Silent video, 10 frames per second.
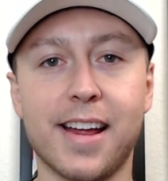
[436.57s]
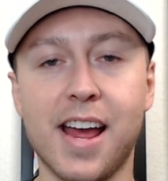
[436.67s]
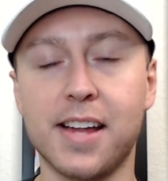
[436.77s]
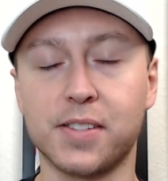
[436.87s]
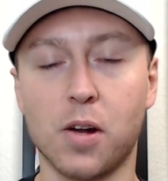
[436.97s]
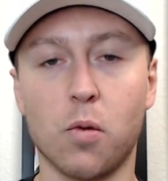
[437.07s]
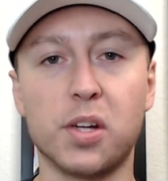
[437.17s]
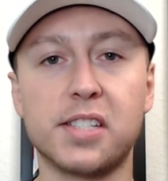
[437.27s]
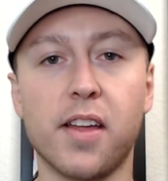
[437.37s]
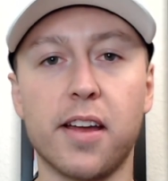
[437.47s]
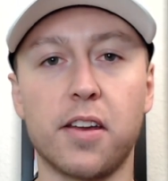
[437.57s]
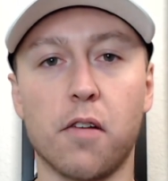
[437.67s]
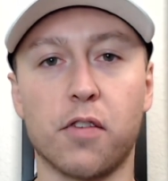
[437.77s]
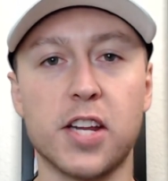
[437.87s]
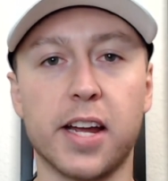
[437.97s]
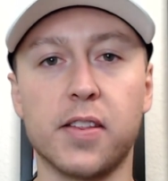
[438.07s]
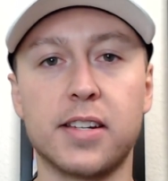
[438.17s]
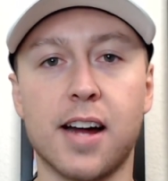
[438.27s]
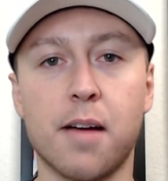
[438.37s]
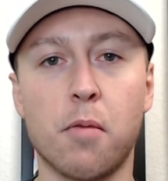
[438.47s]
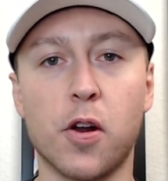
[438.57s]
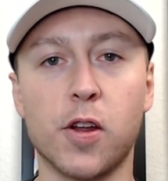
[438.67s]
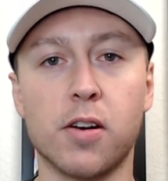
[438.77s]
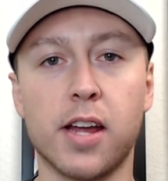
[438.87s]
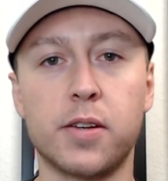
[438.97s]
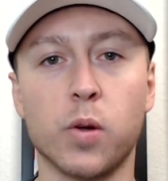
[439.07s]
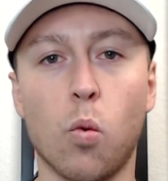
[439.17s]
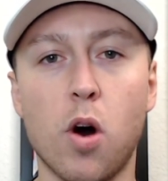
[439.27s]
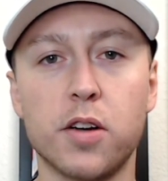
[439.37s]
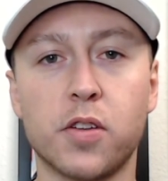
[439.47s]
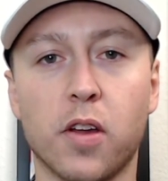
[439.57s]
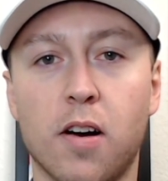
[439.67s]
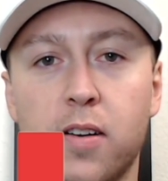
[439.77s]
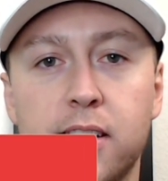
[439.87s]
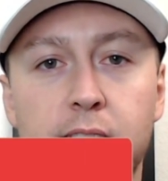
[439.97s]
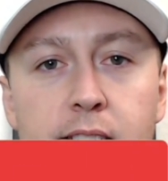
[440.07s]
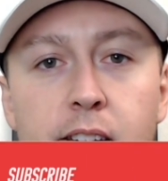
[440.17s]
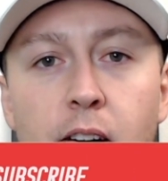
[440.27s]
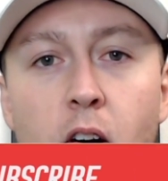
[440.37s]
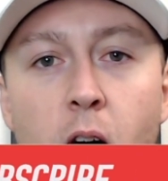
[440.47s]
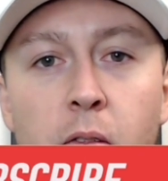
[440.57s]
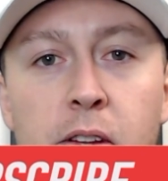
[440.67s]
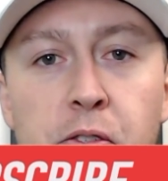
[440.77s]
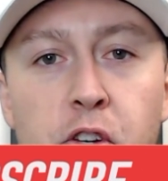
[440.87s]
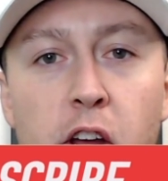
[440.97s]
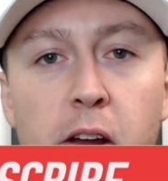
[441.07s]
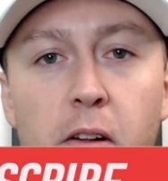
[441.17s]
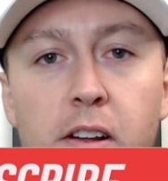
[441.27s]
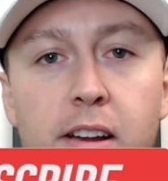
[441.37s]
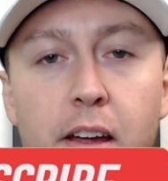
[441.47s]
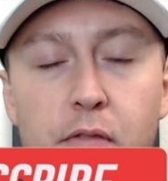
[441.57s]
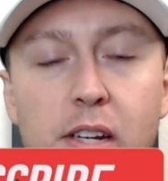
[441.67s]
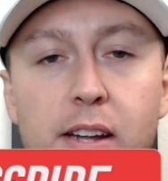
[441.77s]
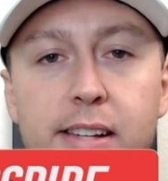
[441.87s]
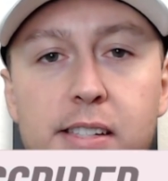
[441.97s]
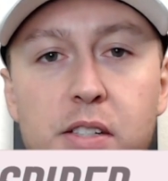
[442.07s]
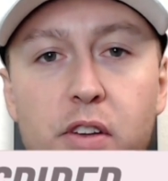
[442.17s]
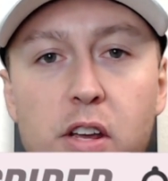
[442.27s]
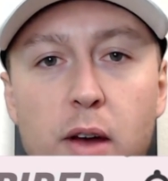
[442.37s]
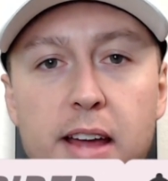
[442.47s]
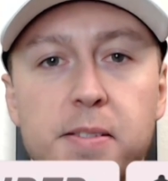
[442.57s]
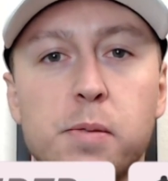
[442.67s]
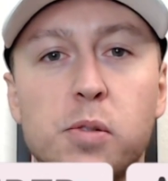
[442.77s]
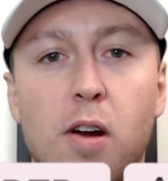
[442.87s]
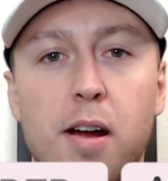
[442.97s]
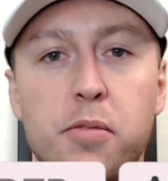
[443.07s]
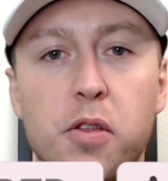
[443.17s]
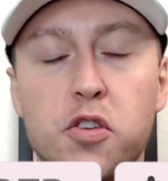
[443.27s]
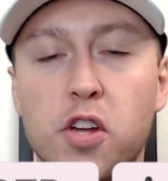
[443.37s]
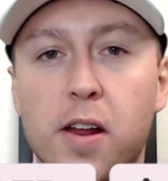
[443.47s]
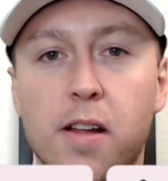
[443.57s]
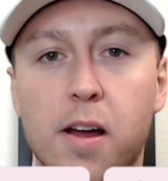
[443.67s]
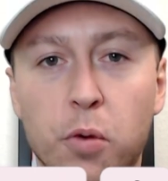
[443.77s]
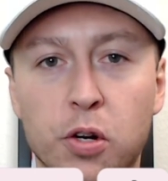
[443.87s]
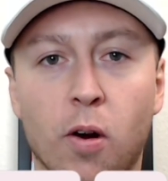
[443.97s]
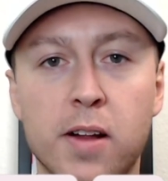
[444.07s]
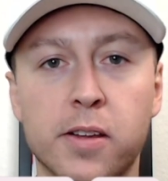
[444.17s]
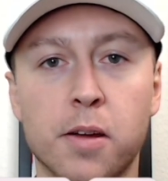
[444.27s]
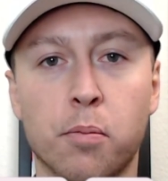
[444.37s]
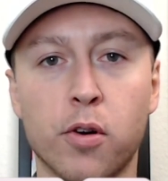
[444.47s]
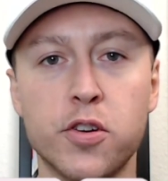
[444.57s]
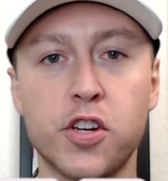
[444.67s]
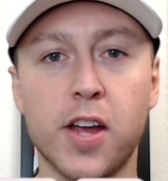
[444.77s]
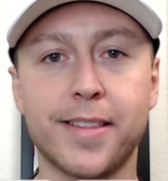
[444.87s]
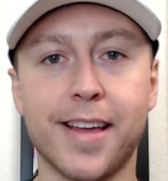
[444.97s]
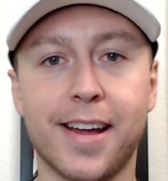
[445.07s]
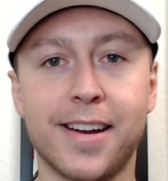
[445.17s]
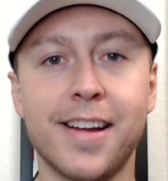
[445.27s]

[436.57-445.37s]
As always, thank y'all for taking the time out of your day to watch the content here on this channel. If you could like this video and subscribe to the channel, I would greatly appreciate that.